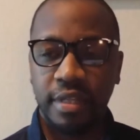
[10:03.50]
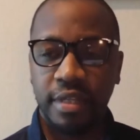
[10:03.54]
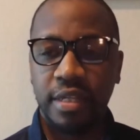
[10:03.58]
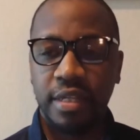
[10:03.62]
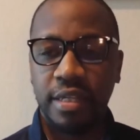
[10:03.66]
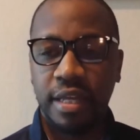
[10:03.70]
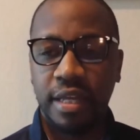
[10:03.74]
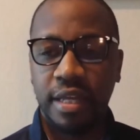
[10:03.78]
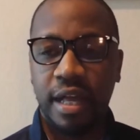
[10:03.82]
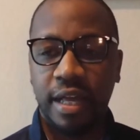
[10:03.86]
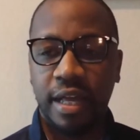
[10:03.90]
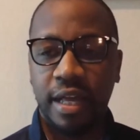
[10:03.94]

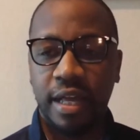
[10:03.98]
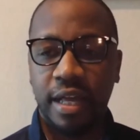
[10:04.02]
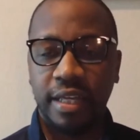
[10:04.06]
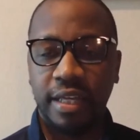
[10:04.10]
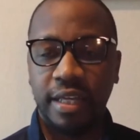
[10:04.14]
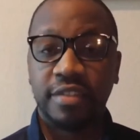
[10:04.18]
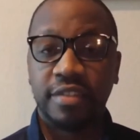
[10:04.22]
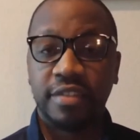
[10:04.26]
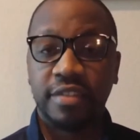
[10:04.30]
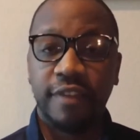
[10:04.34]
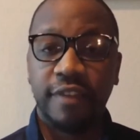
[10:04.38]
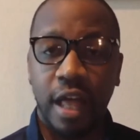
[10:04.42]
uh, his
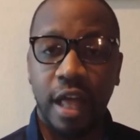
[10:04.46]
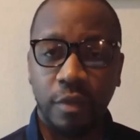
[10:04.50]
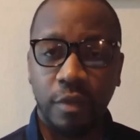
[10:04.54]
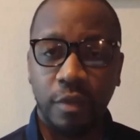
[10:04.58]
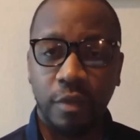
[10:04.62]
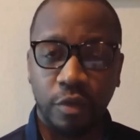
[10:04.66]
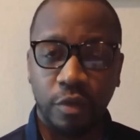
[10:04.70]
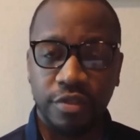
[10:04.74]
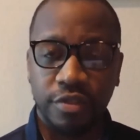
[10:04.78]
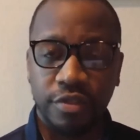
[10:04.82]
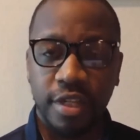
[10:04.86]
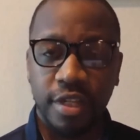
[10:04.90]
followers
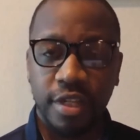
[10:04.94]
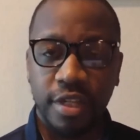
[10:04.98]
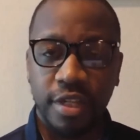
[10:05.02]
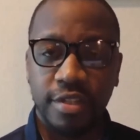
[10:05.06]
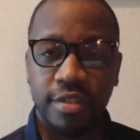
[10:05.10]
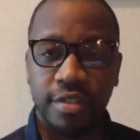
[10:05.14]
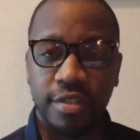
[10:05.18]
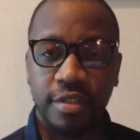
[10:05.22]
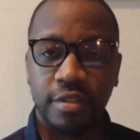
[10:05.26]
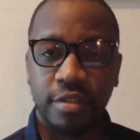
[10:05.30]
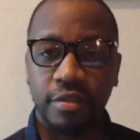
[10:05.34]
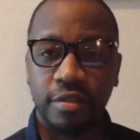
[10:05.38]
into
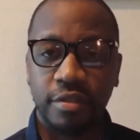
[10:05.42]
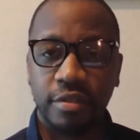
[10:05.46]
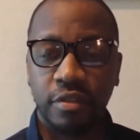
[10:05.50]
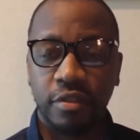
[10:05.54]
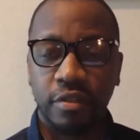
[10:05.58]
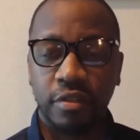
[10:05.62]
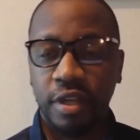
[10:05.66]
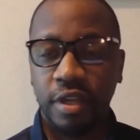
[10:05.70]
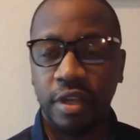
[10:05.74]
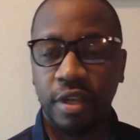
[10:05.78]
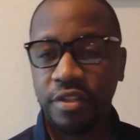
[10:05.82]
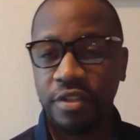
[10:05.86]
the, the great
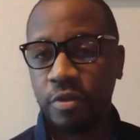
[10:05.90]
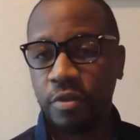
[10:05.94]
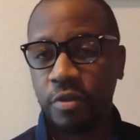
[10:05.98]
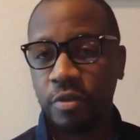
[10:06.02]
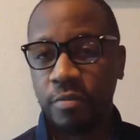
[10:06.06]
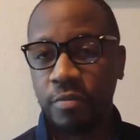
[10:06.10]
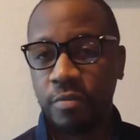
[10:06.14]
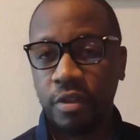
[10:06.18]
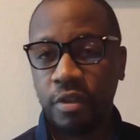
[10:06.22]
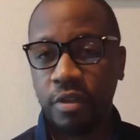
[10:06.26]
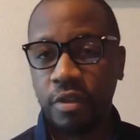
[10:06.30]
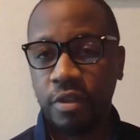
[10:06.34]
sport of
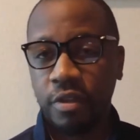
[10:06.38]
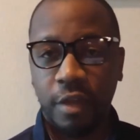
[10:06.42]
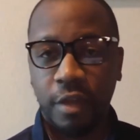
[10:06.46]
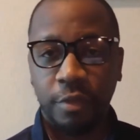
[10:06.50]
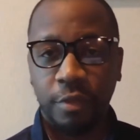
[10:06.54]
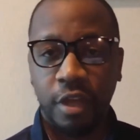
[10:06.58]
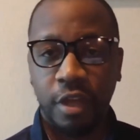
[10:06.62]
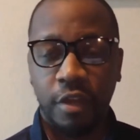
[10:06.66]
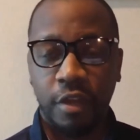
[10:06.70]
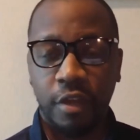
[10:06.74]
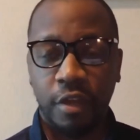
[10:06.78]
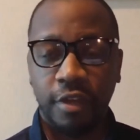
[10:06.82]
bowling that we all
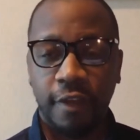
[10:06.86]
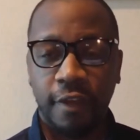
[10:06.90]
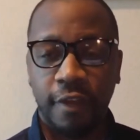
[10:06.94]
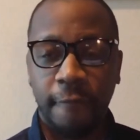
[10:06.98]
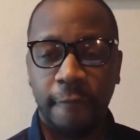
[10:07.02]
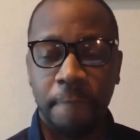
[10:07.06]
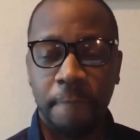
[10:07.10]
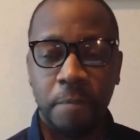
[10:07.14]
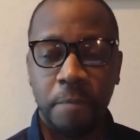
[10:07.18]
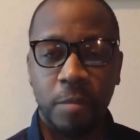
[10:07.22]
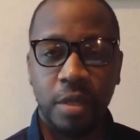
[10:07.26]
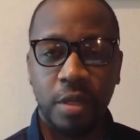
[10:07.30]
know
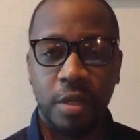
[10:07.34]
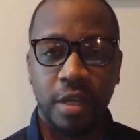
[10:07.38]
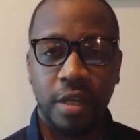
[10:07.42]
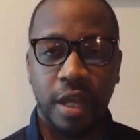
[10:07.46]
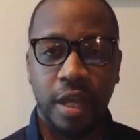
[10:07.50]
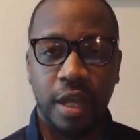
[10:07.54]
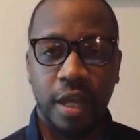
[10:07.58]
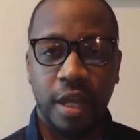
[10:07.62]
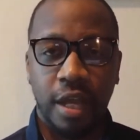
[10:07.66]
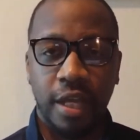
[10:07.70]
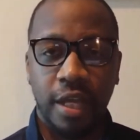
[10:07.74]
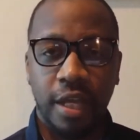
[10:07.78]
uh,
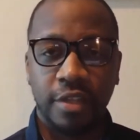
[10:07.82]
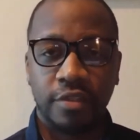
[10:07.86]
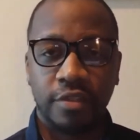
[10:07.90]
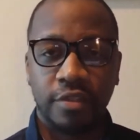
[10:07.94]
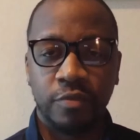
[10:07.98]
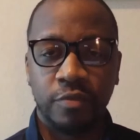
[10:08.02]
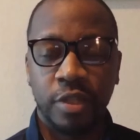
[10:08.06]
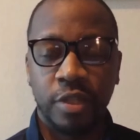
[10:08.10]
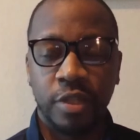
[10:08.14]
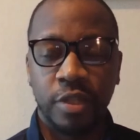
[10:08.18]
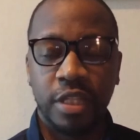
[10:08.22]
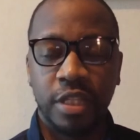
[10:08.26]
is
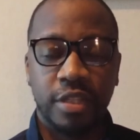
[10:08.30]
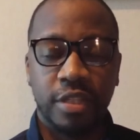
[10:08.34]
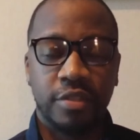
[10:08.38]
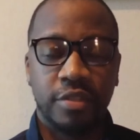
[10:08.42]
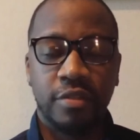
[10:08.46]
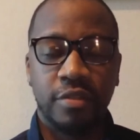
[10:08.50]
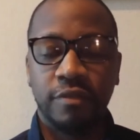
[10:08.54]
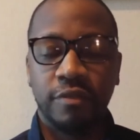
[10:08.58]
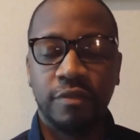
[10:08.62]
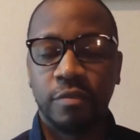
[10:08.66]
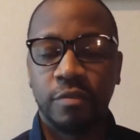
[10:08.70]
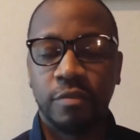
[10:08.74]
really a two
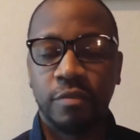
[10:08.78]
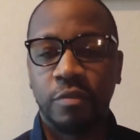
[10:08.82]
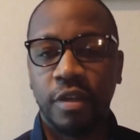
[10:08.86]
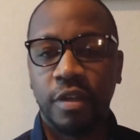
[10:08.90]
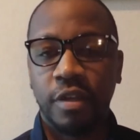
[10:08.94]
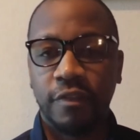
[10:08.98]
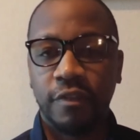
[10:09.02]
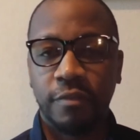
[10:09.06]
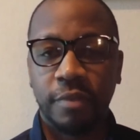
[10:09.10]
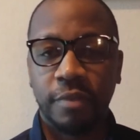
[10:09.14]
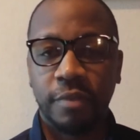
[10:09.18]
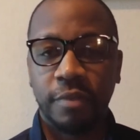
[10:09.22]
for one for
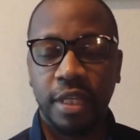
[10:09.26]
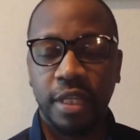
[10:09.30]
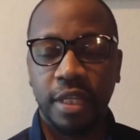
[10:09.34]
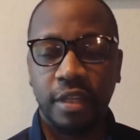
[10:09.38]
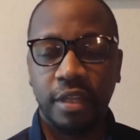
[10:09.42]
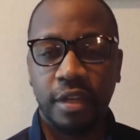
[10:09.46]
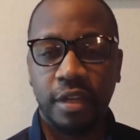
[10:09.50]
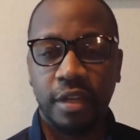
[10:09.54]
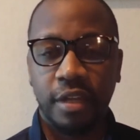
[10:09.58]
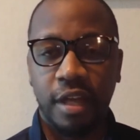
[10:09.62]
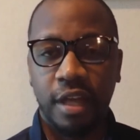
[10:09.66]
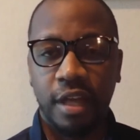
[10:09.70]
me
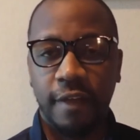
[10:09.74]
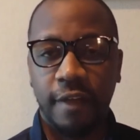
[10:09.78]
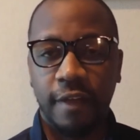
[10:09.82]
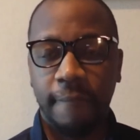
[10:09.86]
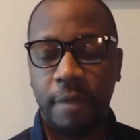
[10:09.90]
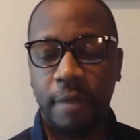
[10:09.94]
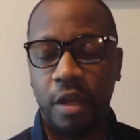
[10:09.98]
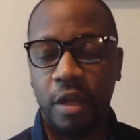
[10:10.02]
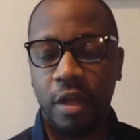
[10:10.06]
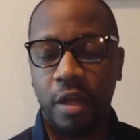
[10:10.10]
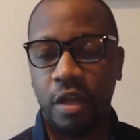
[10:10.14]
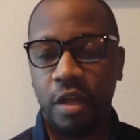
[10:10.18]
um,
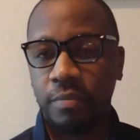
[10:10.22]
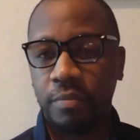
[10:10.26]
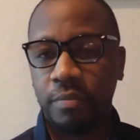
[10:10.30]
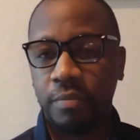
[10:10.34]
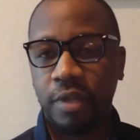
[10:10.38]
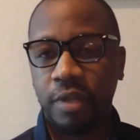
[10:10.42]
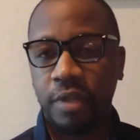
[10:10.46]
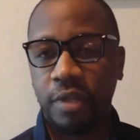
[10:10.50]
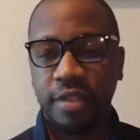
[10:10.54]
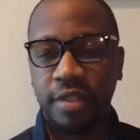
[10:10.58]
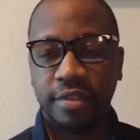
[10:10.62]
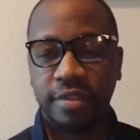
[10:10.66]
on the plus
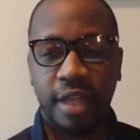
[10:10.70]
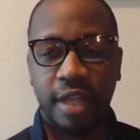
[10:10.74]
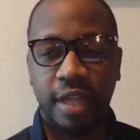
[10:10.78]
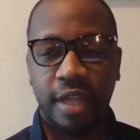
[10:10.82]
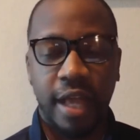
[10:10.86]
side.